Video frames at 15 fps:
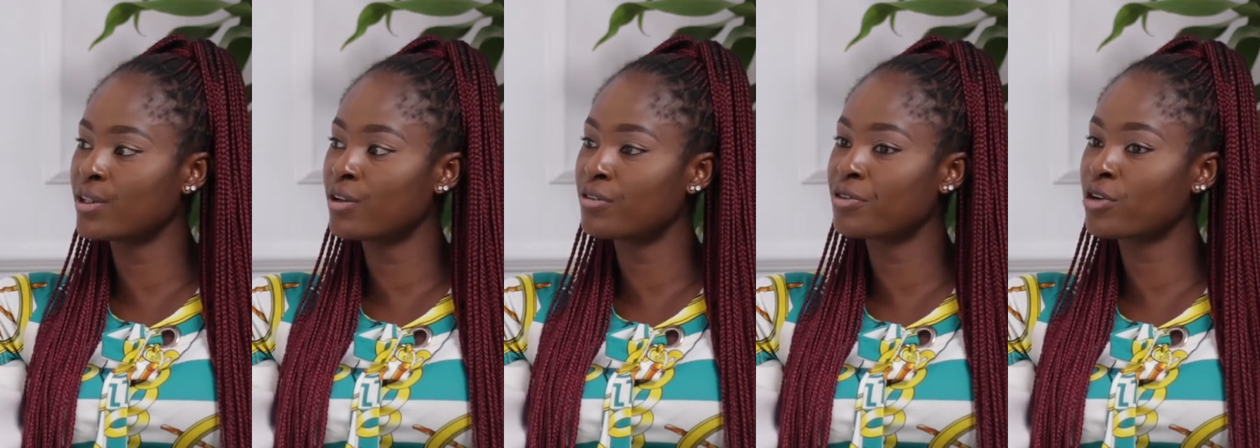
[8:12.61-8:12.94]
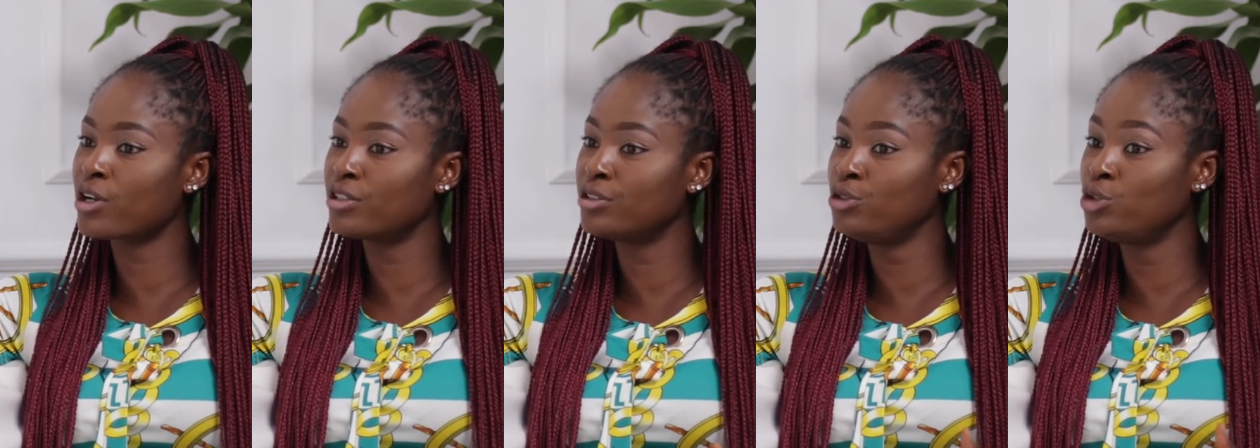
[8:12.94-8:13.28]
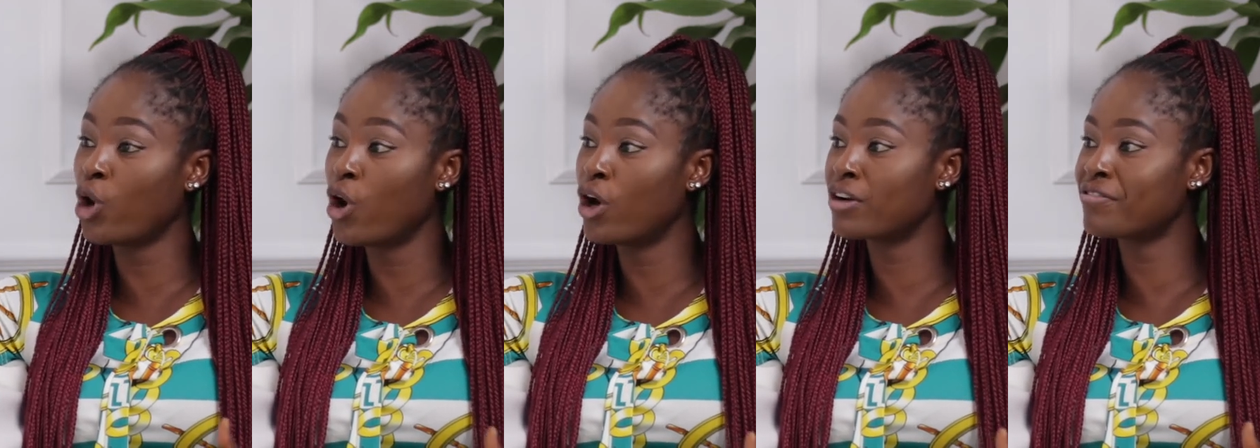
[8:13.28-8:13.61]
A lot of
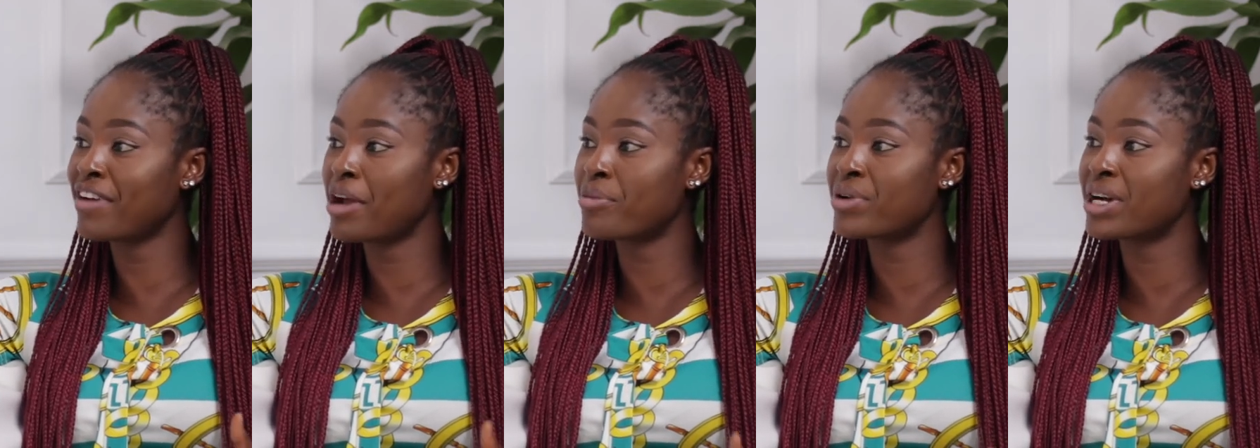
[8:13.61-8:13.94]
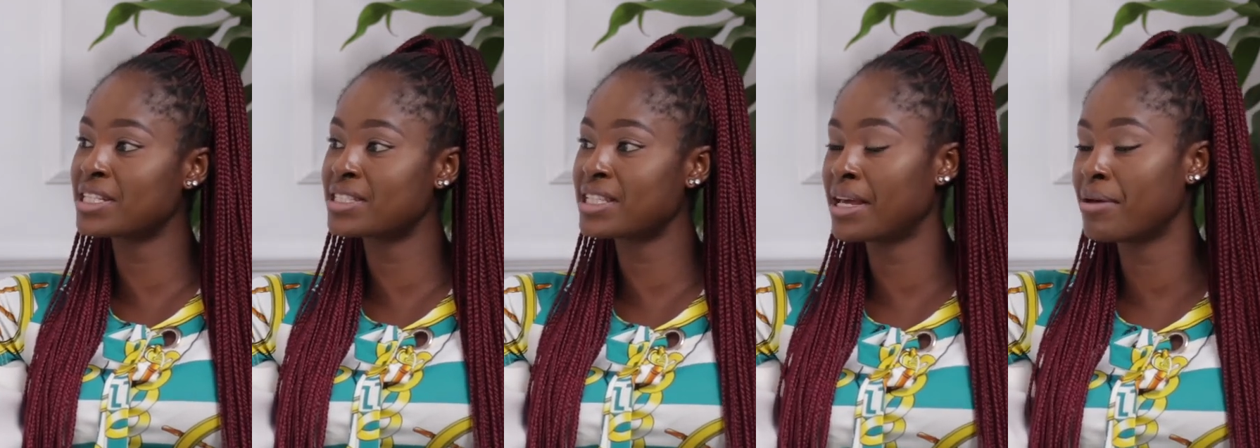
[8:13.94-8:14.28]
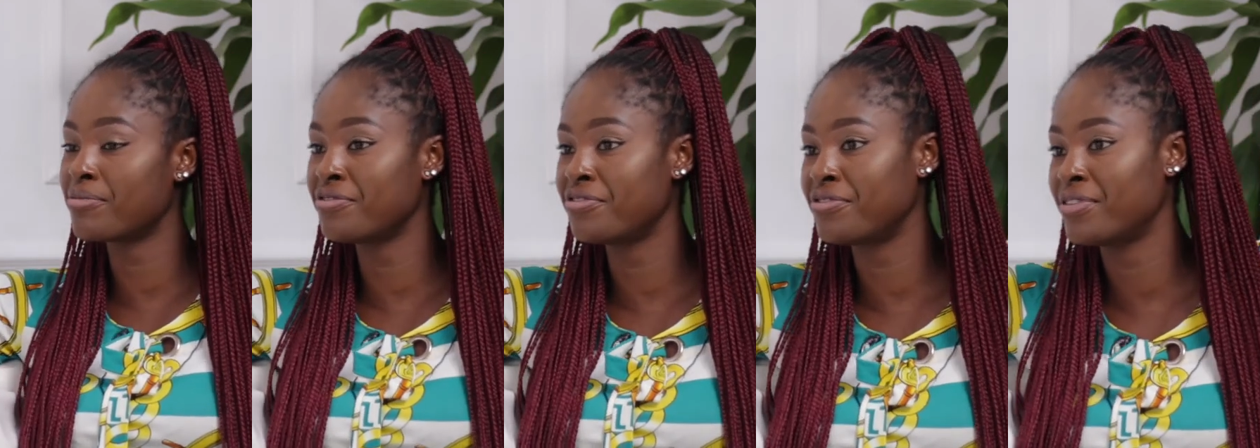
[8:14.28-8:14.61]
young, vibrant
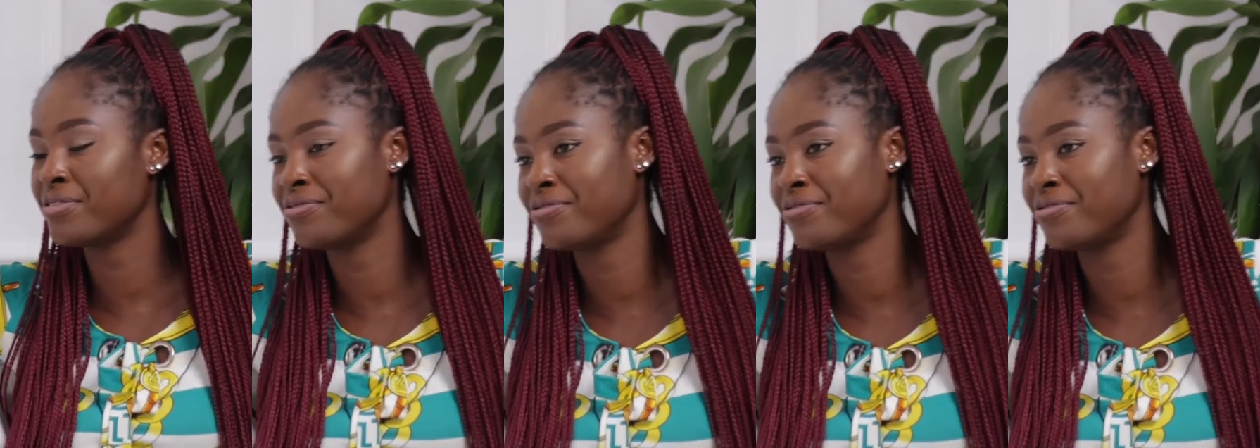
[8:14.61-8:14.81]
um,